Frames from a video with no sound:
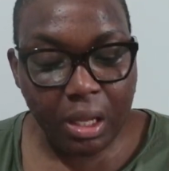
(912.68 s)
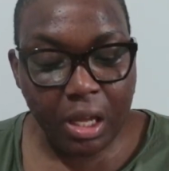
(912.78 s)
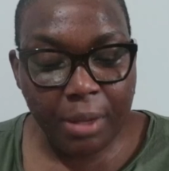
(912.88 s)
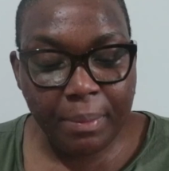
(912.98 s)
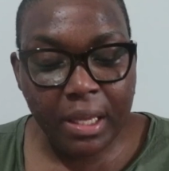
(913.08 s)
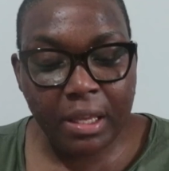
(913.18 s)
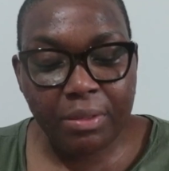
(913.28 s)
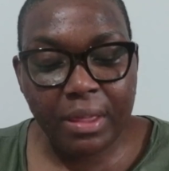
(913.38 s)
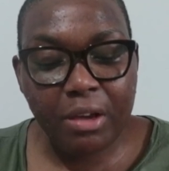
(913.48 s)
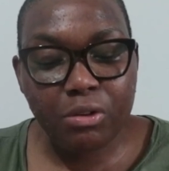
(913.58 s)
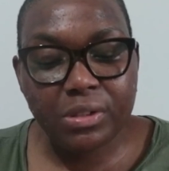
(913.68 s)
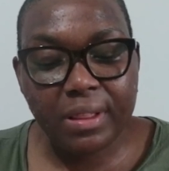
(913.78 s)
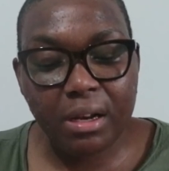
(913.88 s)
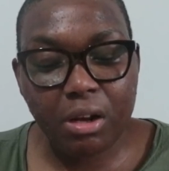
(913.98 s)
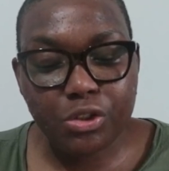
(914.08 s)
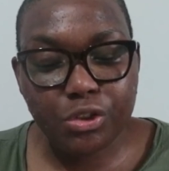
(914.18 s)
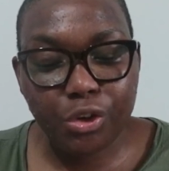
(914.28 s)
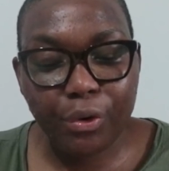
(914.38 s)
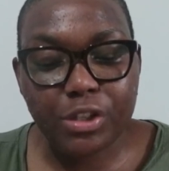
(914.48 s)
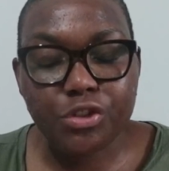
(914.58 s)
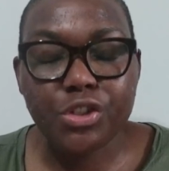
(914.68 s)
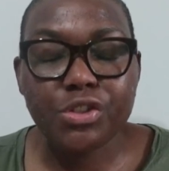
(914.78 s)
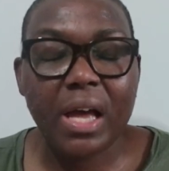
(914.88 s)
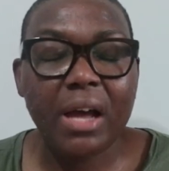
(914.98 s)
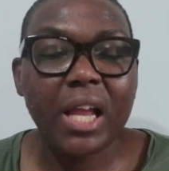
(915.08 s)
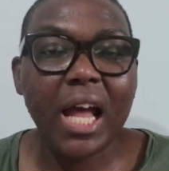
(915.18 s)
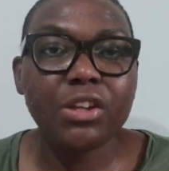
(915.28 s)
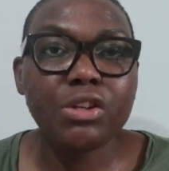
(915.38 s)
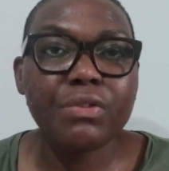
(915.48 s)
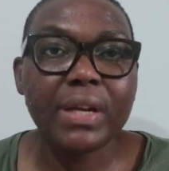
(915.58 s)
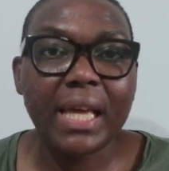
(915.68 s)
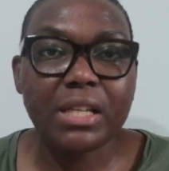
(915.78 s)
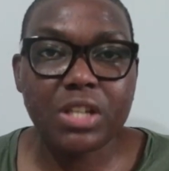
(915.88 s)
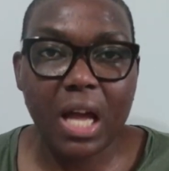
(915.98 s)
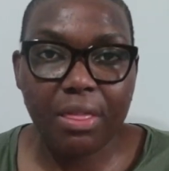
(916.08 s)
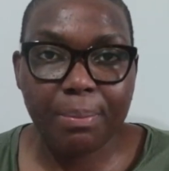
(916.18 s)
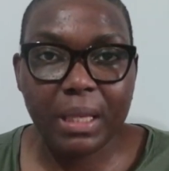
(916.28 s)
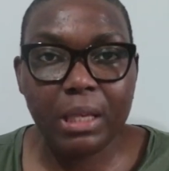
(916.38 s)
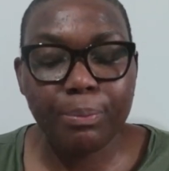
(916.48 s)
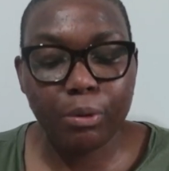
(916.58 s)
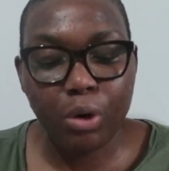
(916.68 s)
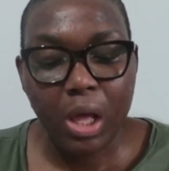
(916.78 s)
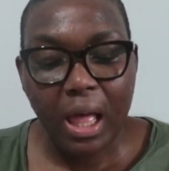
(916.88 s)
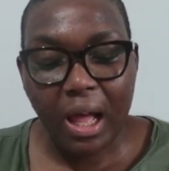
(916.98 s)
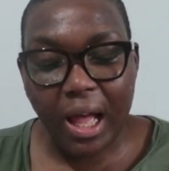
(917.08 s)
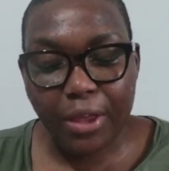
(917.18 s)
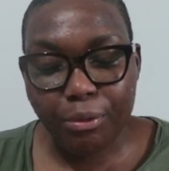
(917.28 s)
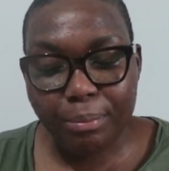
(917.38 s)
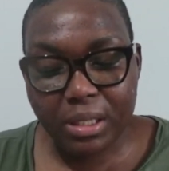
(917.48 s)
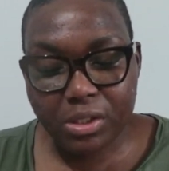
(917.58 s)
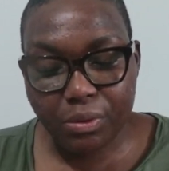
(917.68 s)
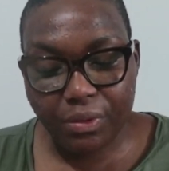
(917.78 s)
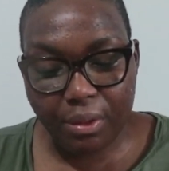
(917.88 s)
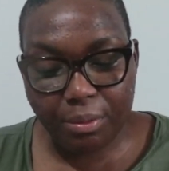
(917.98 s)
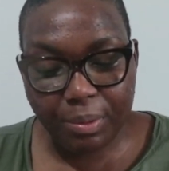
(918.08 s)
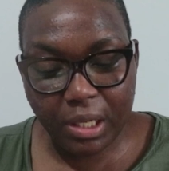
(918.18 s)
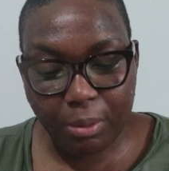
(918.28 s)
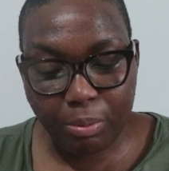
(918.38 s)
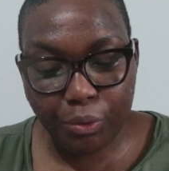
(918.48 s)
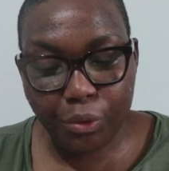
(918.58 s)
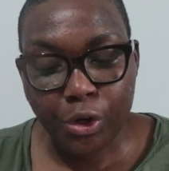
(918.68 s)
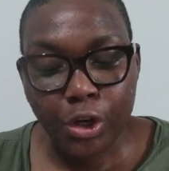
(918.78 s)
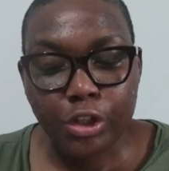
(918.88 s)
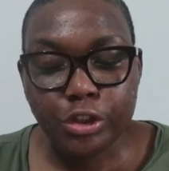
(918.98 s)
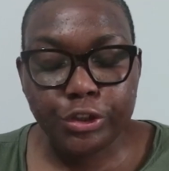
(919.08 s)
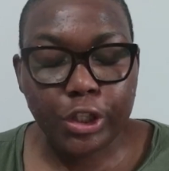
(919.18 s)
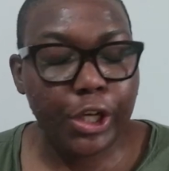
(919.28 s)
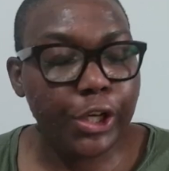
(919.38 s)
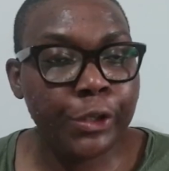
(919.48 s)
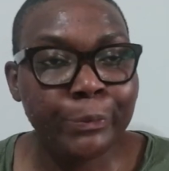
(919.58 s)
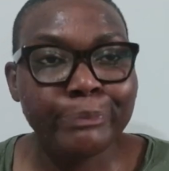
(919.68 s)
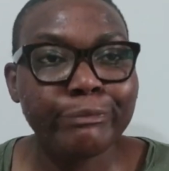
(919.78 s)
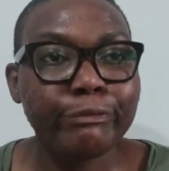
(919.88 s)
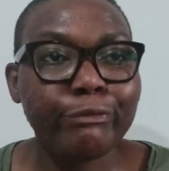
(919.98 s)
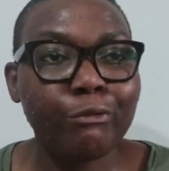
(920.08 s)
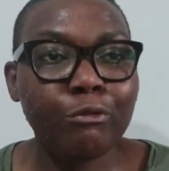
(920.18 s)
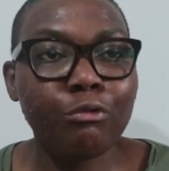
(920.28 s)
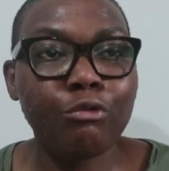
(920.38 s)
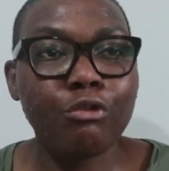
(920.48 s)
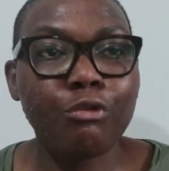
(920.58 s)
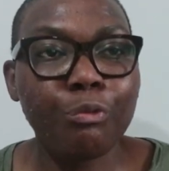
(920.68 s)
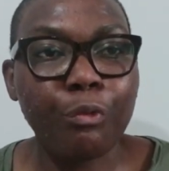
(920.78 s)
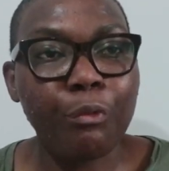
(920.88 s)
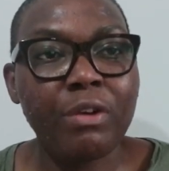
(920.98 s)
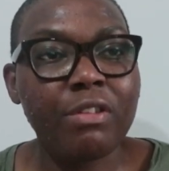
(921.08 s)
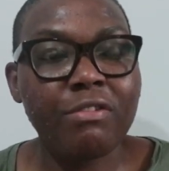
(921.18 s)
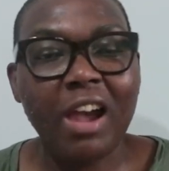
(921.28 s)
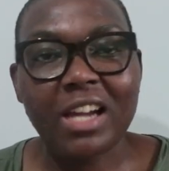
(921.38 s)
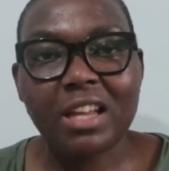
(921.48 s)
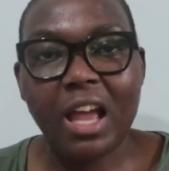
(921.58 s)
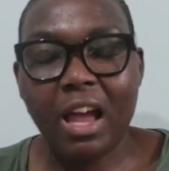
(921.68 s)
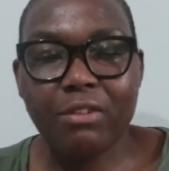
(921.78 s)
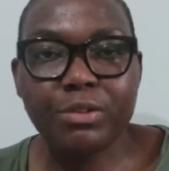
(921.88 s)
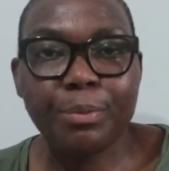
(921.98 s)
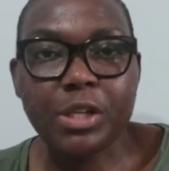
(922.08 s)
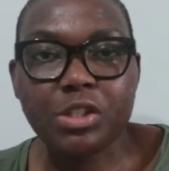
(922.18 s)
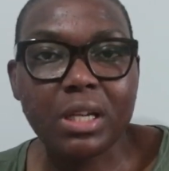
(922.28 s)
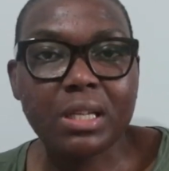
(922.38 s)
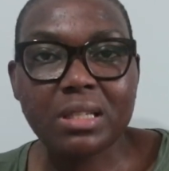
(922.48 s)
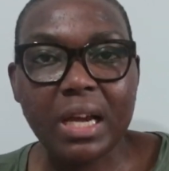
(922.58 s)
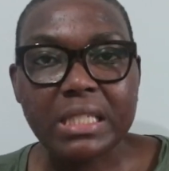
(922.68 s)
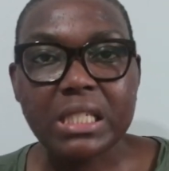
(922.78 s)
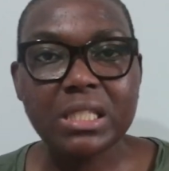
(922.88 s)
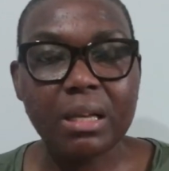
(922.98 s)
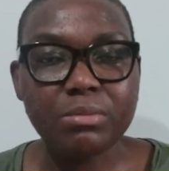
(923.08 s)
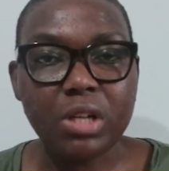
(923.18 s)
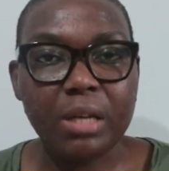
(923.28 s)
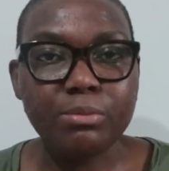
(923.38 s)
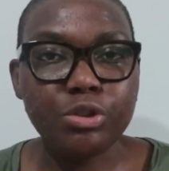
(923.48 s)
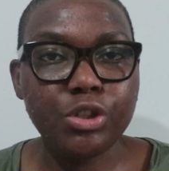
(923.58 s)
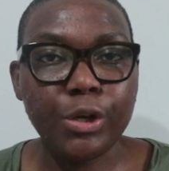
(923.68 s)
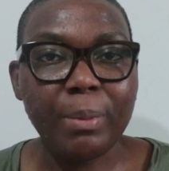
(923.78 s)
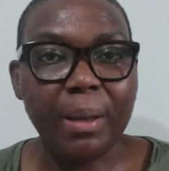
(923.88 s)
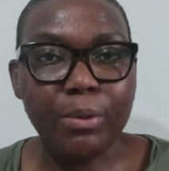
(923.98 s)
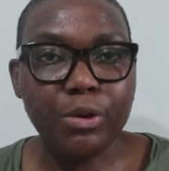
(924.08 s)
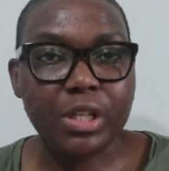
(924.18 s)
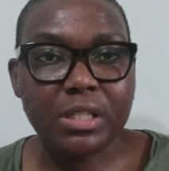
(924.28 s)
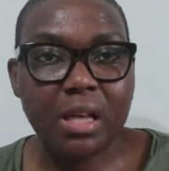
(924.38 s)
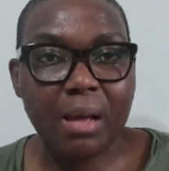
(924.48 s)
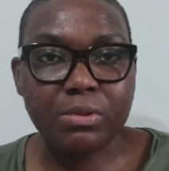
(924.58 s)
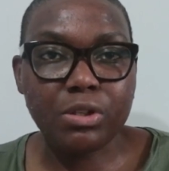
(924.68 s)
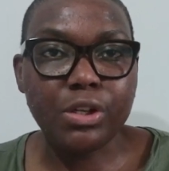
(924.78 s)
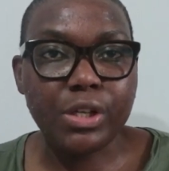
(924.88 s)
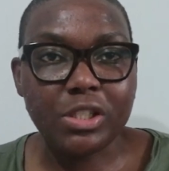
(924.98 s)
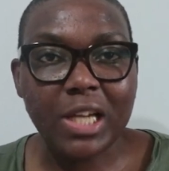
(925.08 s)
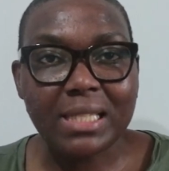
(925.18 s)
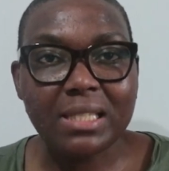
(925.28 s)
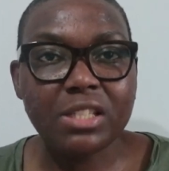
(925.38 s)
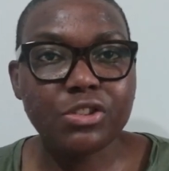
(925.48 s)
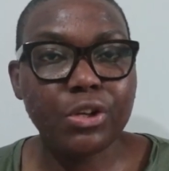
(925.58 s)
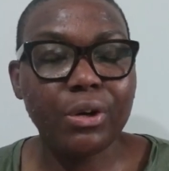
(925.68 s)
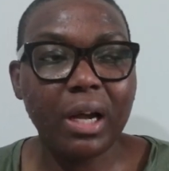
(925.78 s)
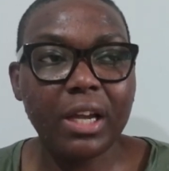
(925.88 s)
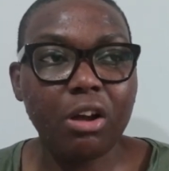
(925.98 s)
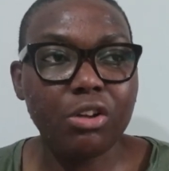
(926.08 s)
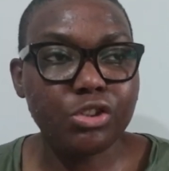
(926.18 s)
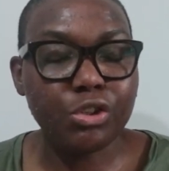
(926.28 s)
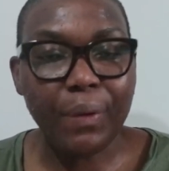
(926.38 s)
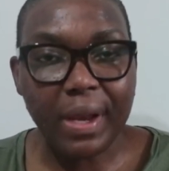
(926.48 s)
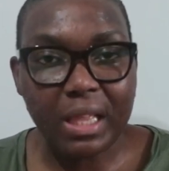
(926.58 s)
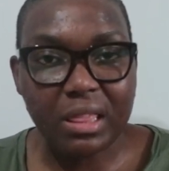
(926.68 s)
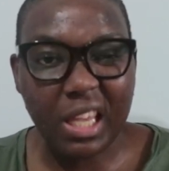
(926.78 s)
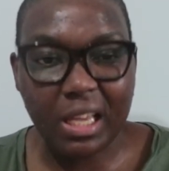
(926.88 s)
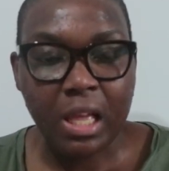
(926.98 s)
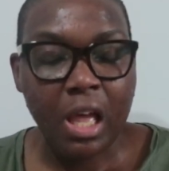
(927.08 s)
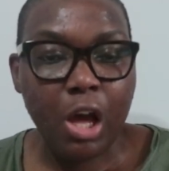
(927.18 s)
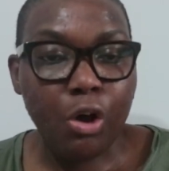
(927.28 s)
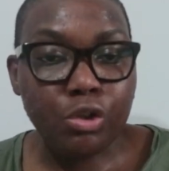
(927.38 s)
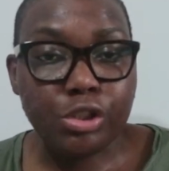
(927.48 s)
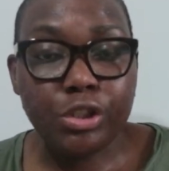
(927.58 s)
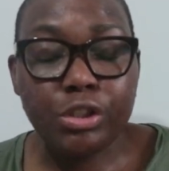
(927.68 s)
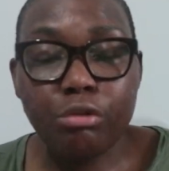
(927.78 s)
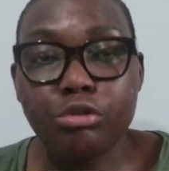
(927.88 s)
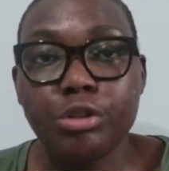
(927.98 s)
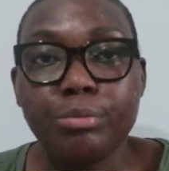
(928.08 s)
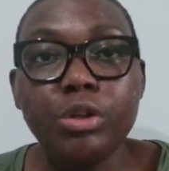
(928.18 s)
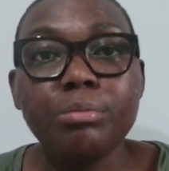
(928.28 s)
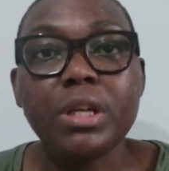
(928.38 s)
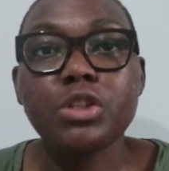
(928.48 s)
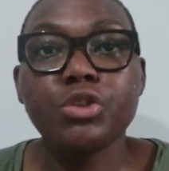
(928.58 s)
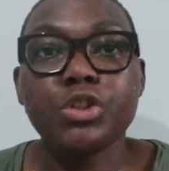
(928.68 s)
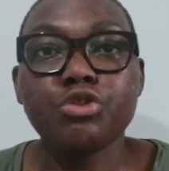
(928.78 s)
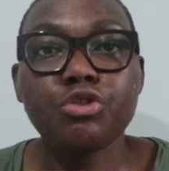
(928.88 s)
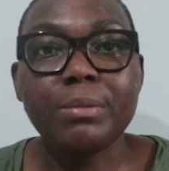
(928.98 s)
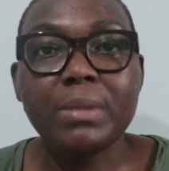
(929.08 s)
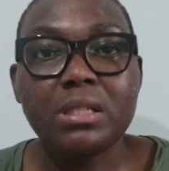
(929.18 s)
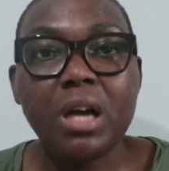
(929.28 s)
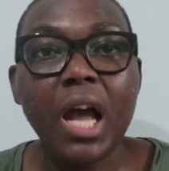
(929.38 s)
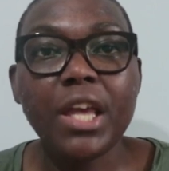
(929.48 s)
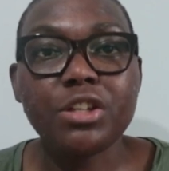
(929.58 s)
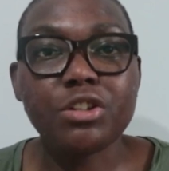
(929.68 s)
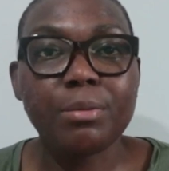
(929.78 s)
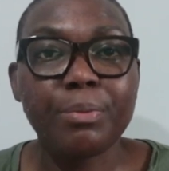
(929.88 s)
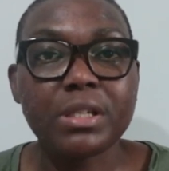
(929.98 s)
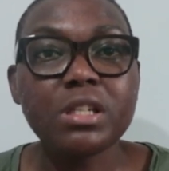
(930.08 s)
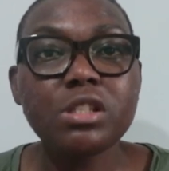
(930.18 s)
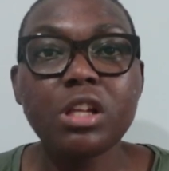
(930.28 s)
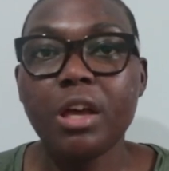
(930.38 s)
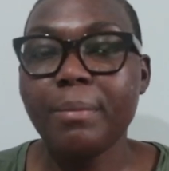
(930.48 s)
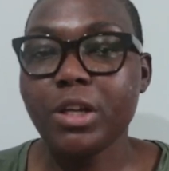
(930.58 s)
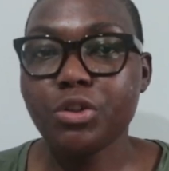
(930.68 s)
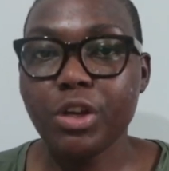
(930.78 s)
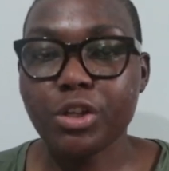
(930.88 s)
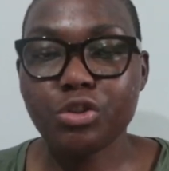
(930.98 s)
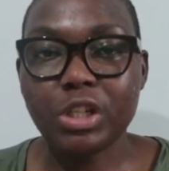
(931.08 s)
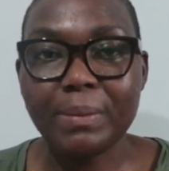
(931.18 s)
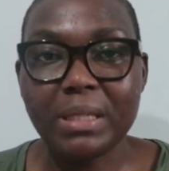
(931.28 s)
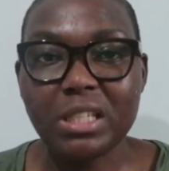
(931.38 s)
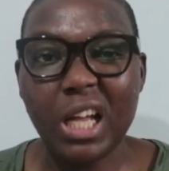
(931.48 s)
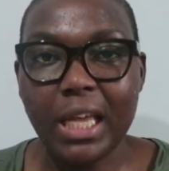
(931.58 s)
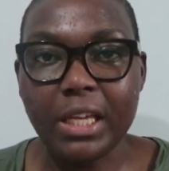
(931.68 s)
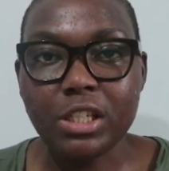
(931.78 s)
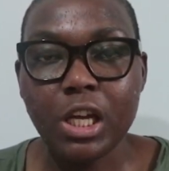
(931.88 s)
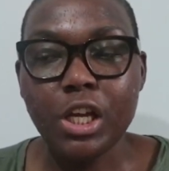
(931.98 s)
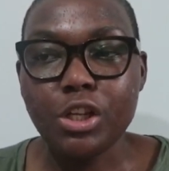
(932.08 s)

They also then ask you questions on how you relate to other people, how you mix with other people. So with the fact that I have depression and anxiety, sometimes, you know, my mood is absolutely shattered, so I can't do anything. Also, autoimmune makes you extremely tired. The prednisolone makes you extremely tired.